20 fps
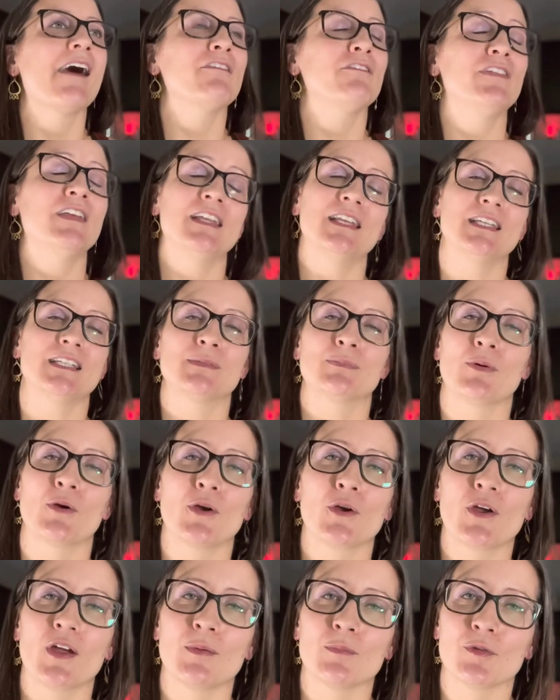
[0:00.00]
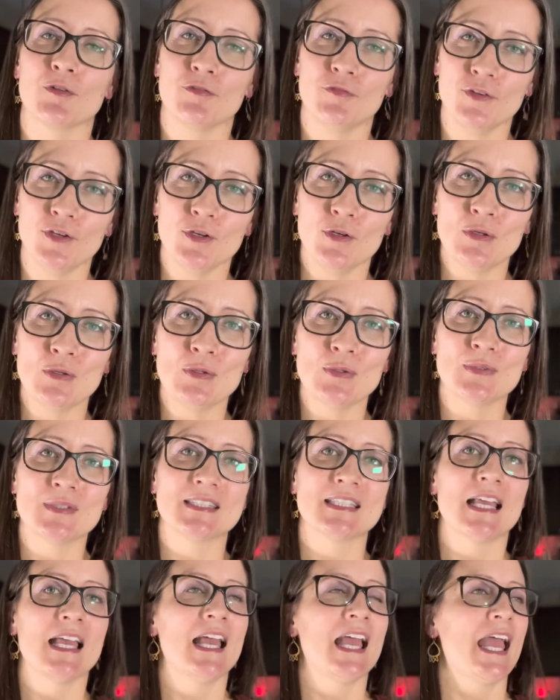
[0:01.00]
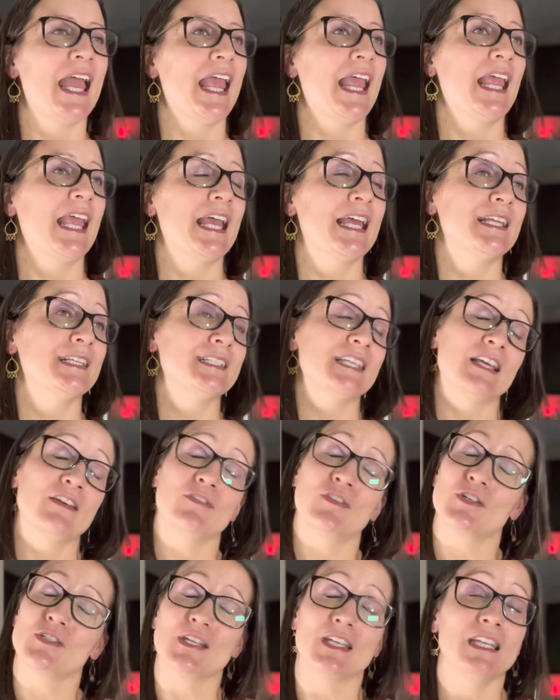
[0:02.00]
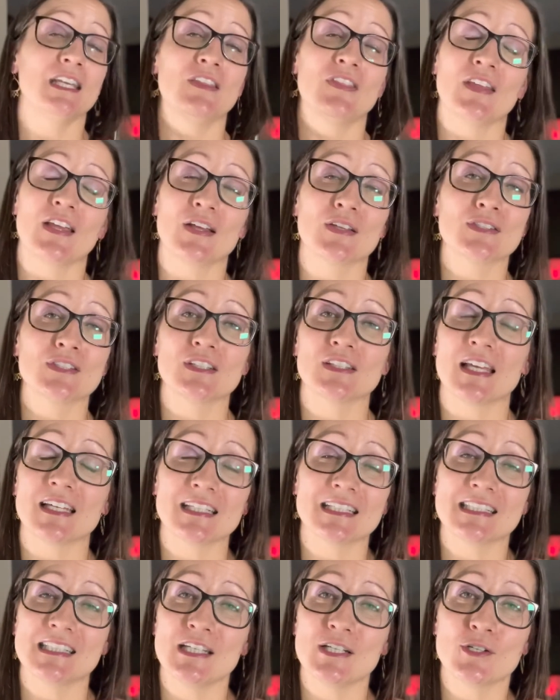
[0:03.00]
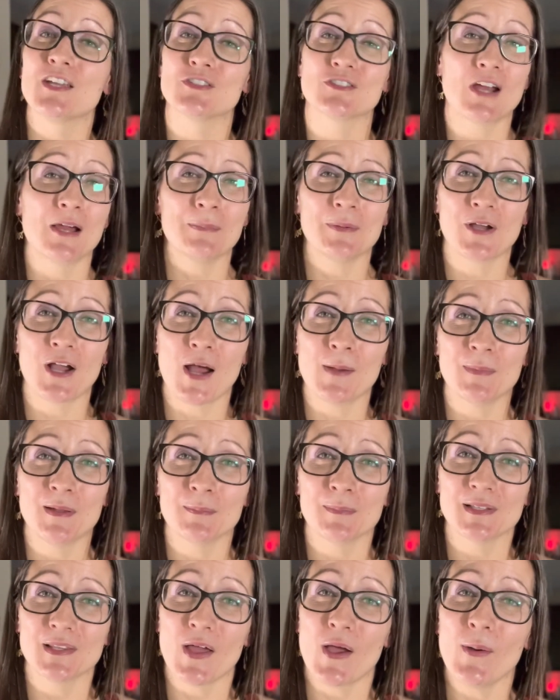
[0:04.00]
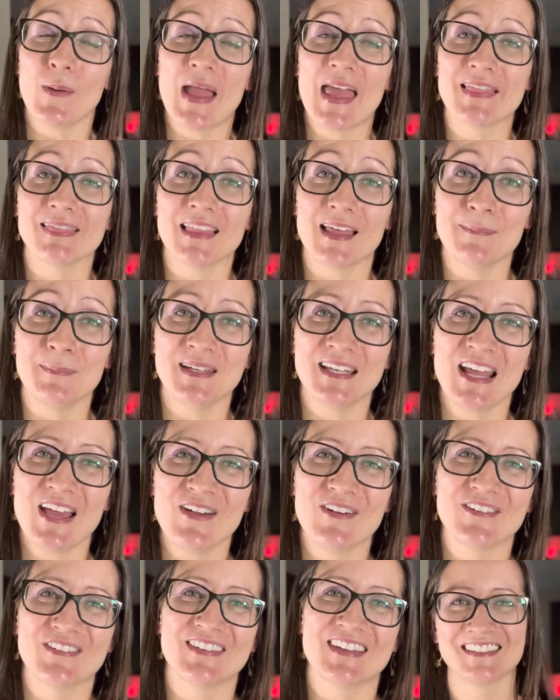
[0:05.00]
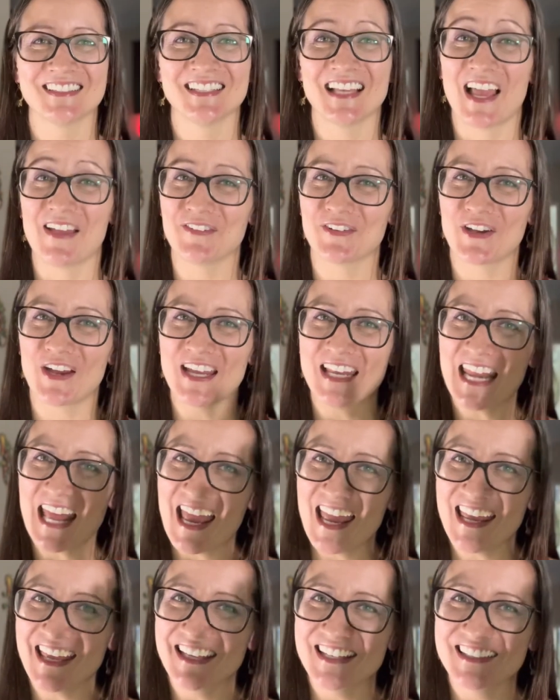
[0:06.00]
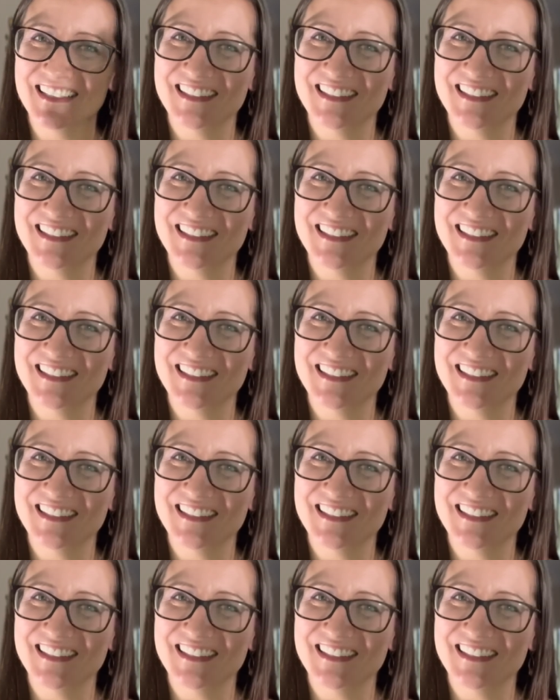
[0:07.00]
fitness program reviews, and if there's anything else you'd like to see, drop a comment below and let me know. Have a great day.